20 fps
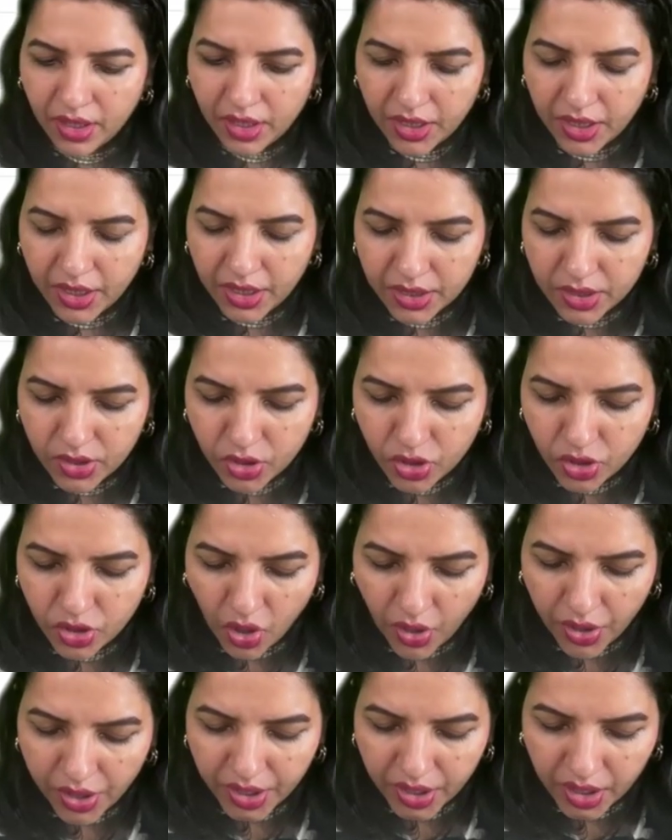is
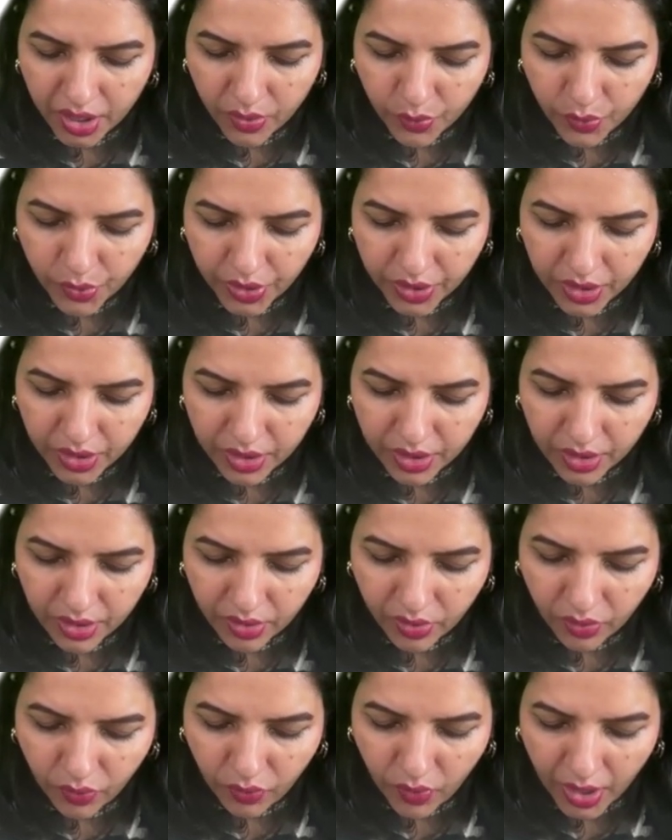joining with
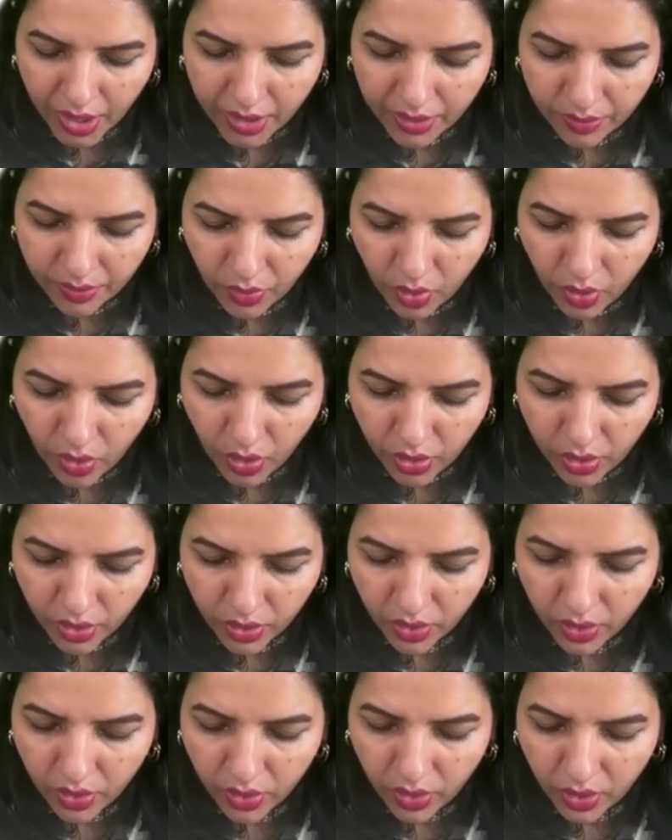one more
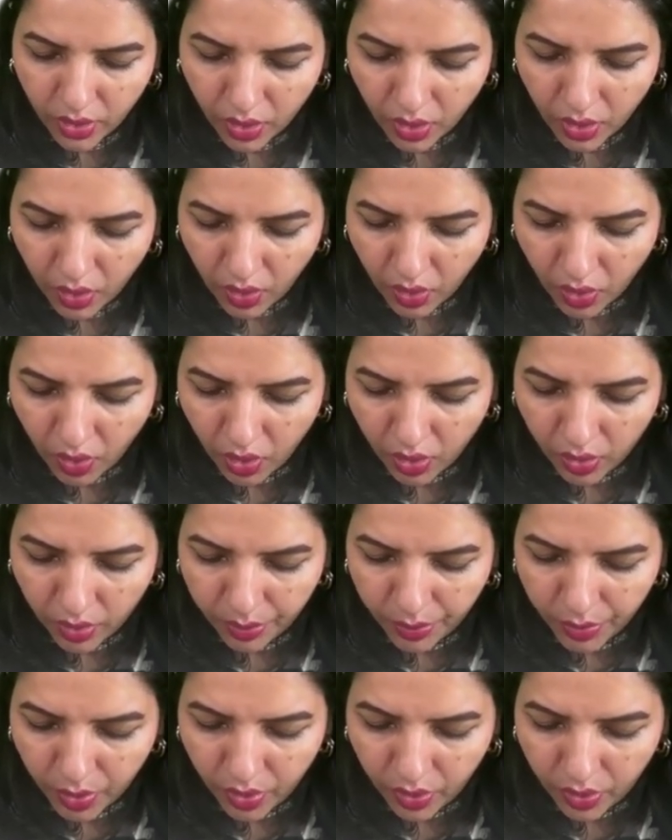
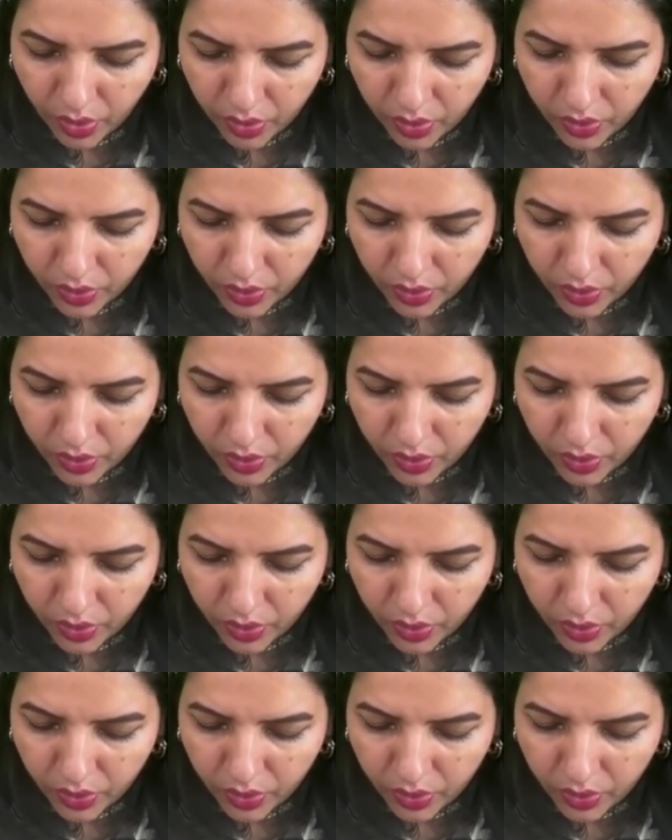homo